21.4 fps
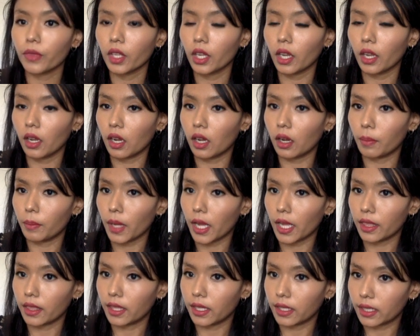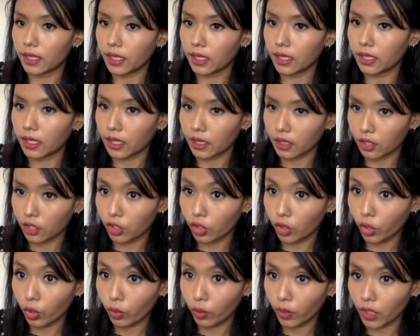um, at this index
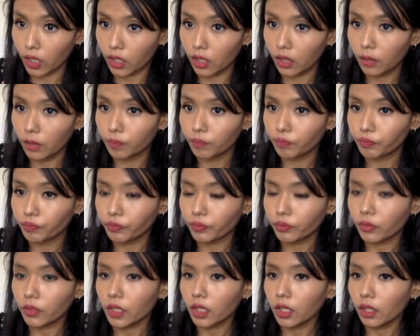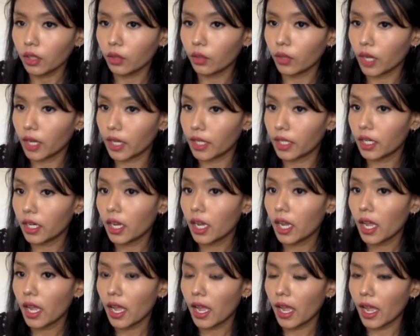3, right,
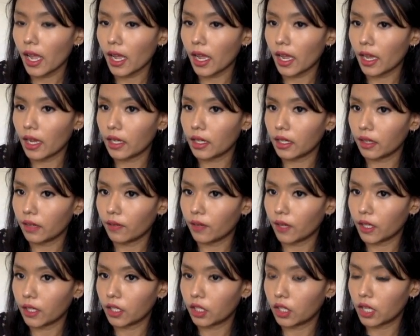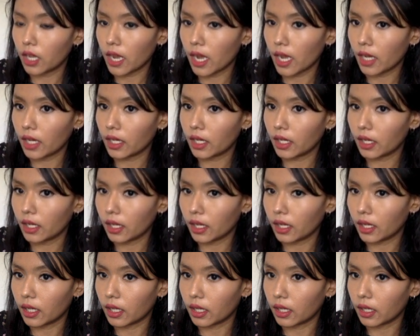and if I added a
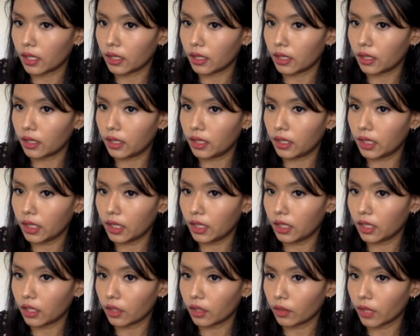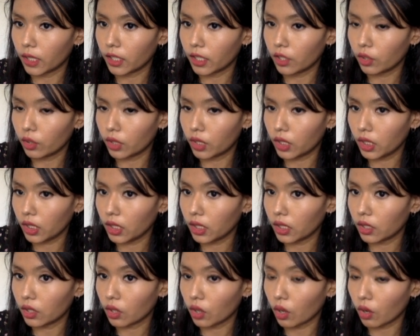uh, D here, right, so D
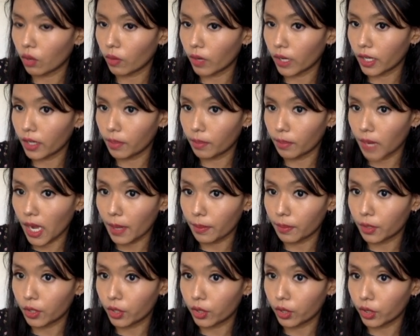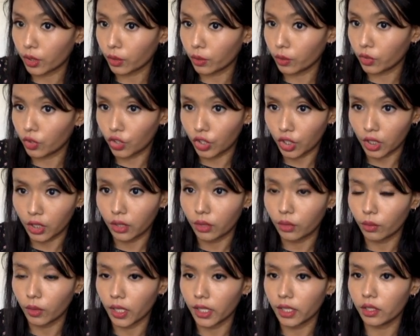is already mapped to G,
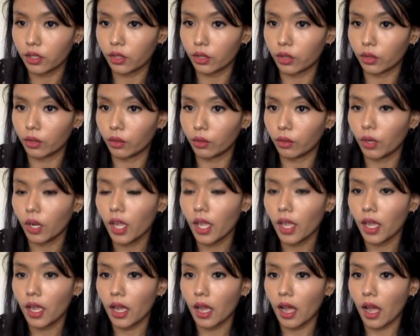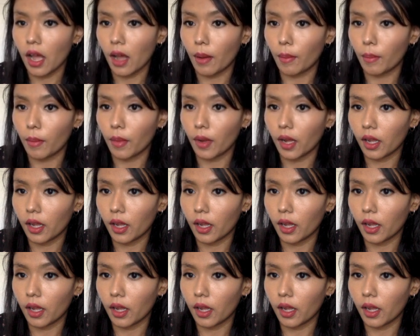right, so um,